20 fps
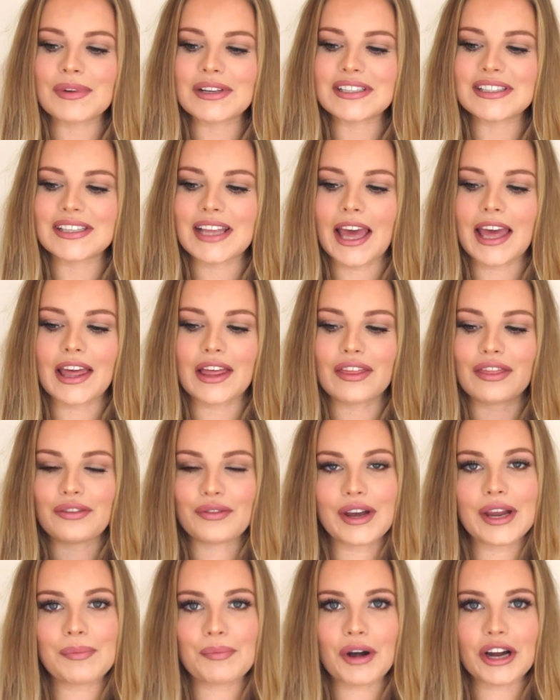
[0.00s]
say
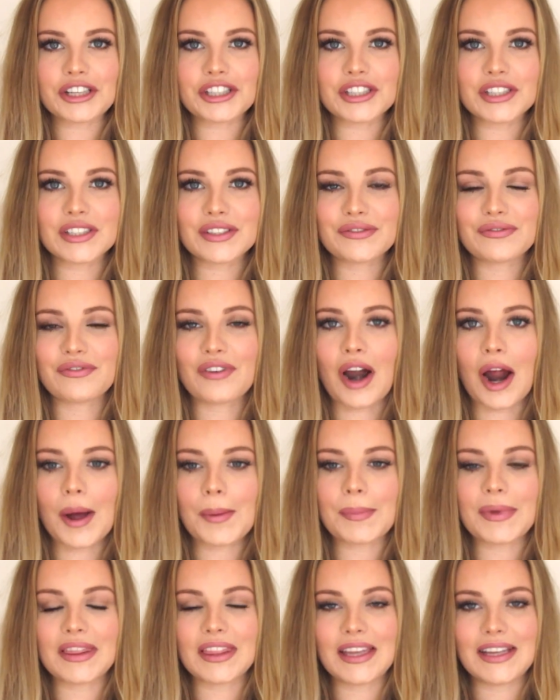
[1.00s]
3 brushes
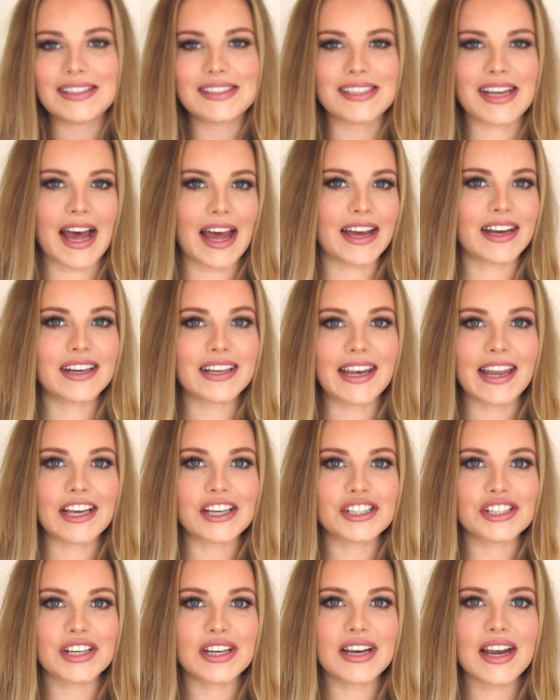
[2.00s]
from the entire
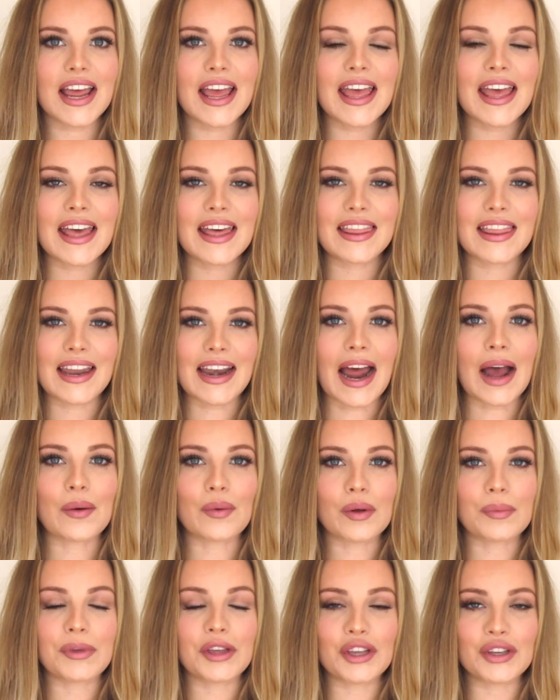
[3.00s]
collection that I
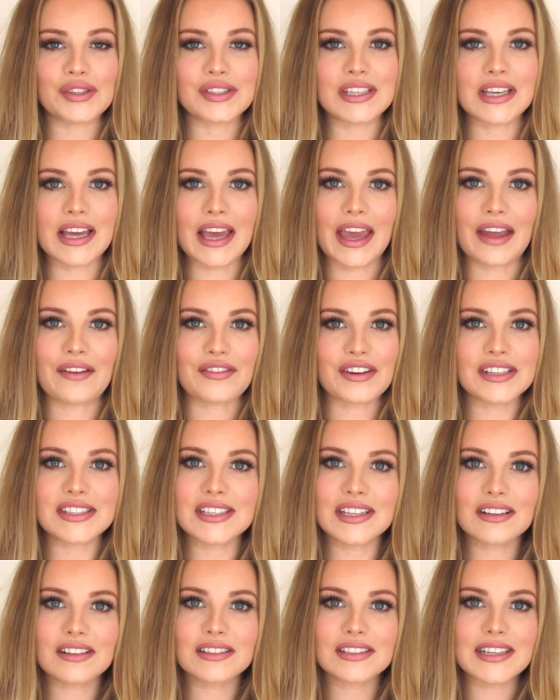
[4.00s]
will be using every
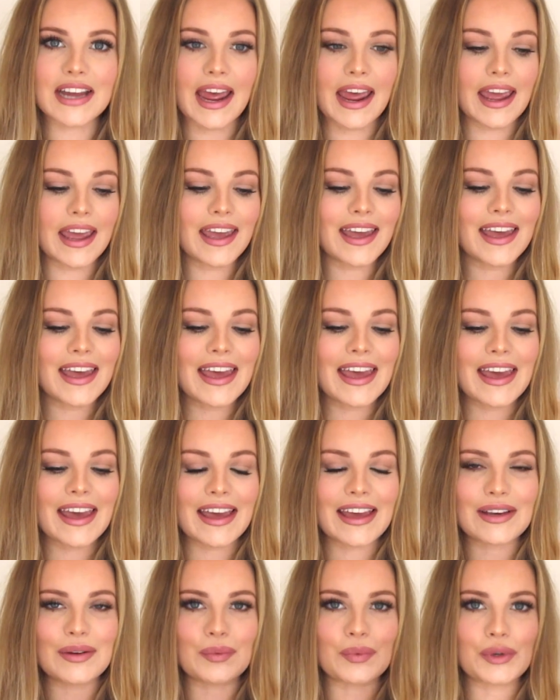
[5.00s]
single day,
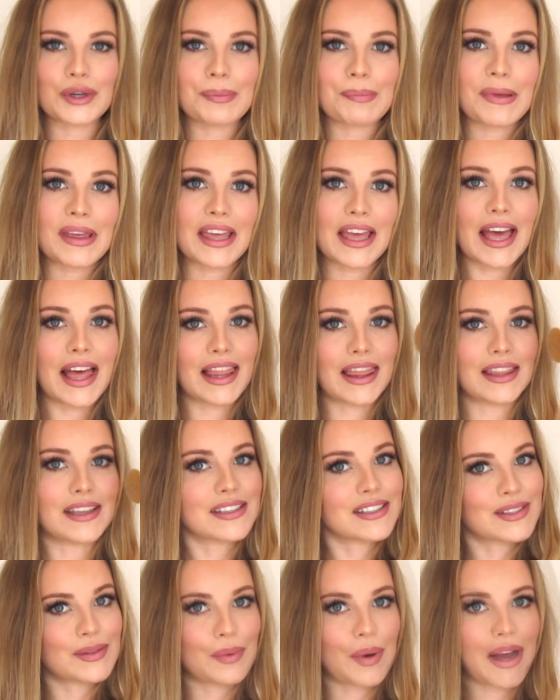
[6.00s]
it would be
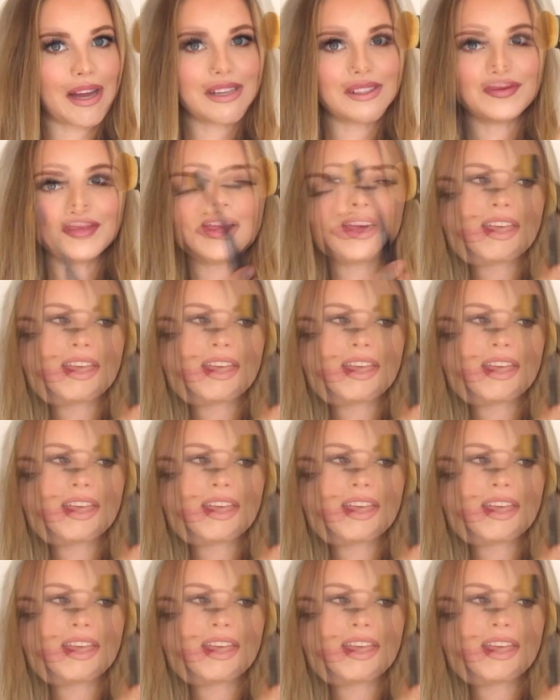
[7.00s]
this one,